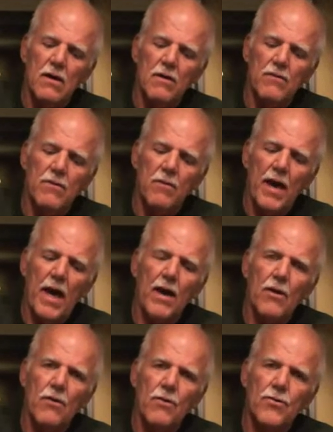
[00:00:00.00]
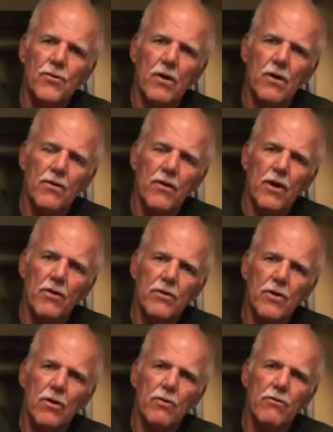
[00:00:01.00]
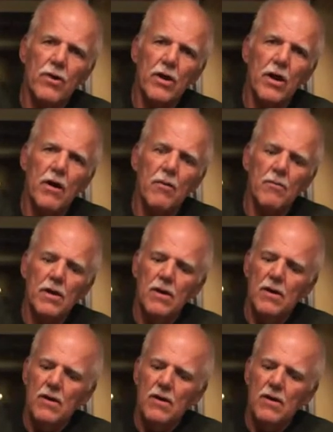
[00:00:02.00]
of the paddles are there to overcome